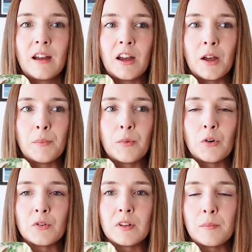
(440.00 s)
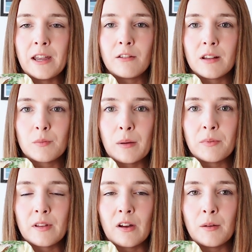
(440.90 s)
um, on the Makerist
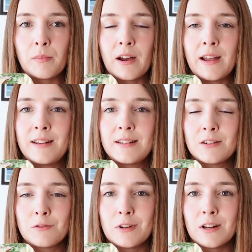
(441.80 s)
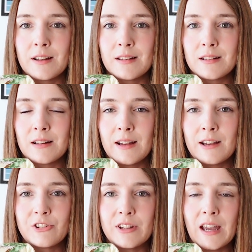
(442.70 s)
website, but I didn't realise until I
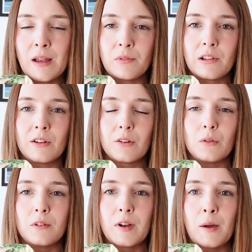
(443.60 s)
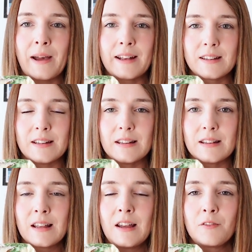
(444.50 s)
actually came to look at all of her
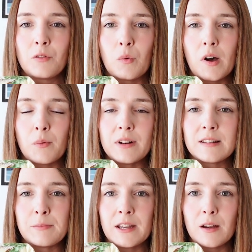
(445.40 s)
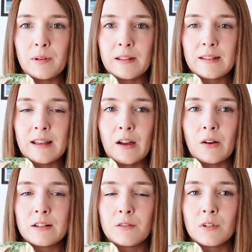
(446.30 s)
patterns for what I wanted to make up in the sale.
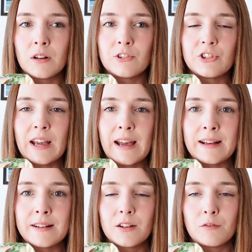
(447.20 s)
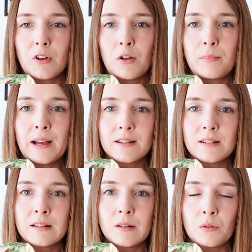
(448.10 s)
I didn't realise she had a robe
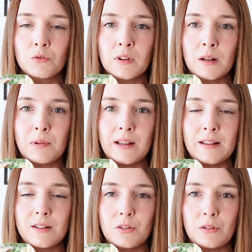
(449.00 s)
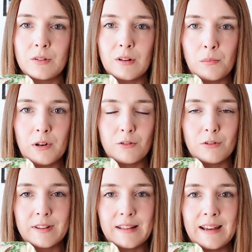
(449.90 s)
pattern, so I was really pleased to stumble
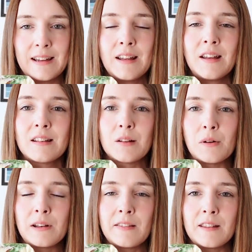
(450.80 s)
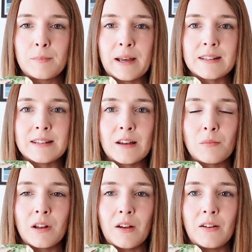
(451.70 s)
across that. So I'll link this pattern
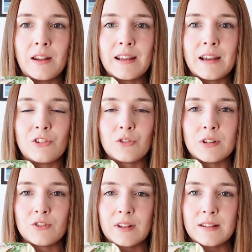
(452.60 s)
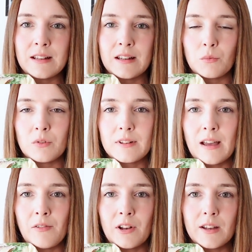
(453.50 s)
down below in case you're interested and want to
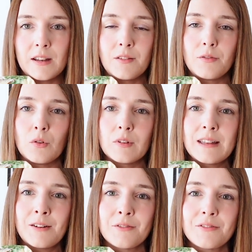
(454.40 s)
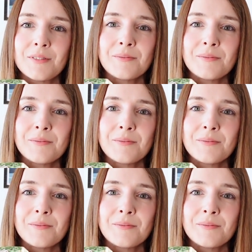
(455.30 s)
have a look at it for yourself.